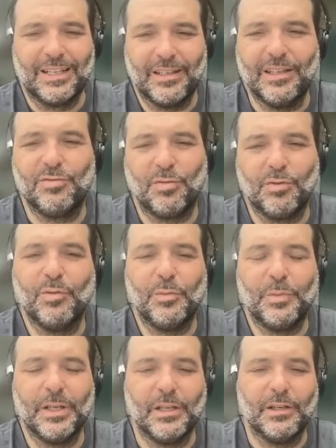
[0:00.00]
This one will
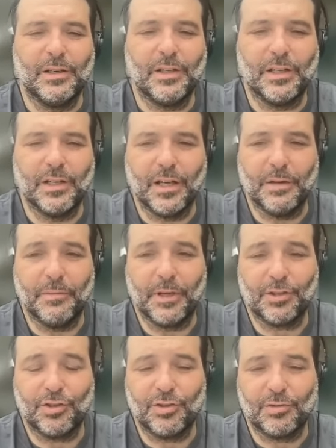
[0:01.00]
be a
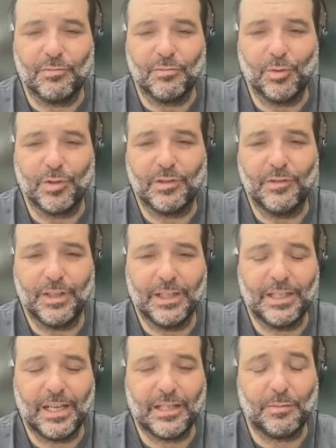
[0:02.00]
much more severe
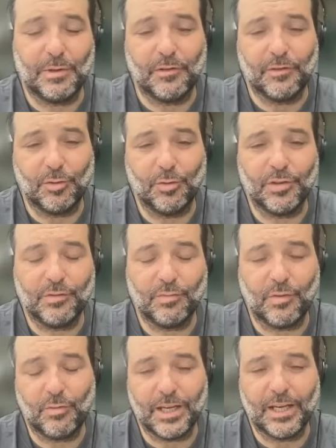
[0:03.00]
test, but of course,
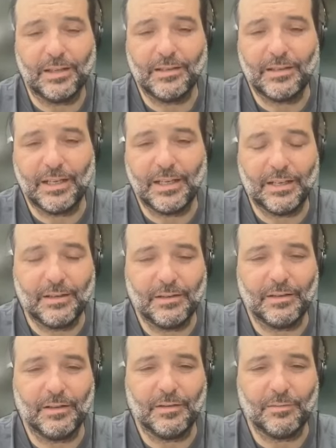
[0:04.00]
what we can say,
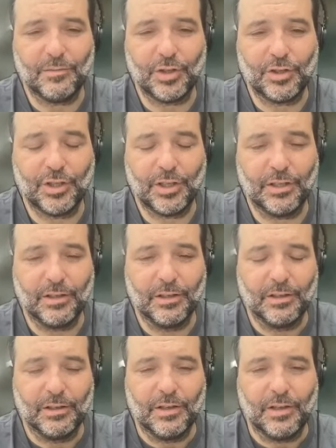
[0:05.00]
judging
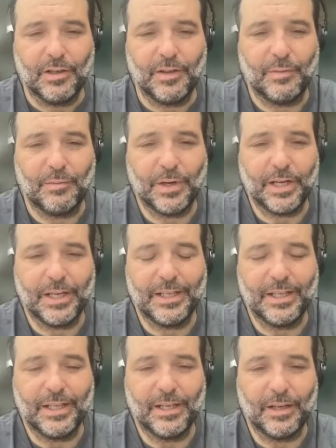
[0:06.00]
them by
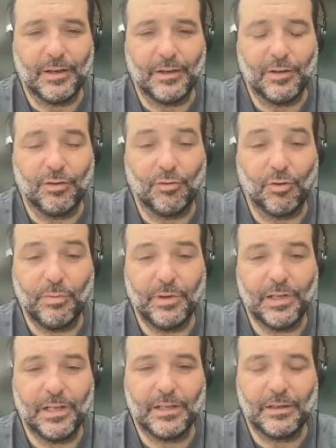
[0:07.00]
their Europa
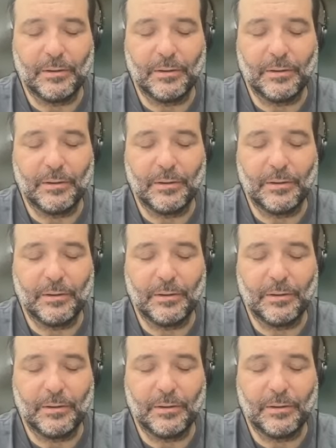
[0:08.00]
League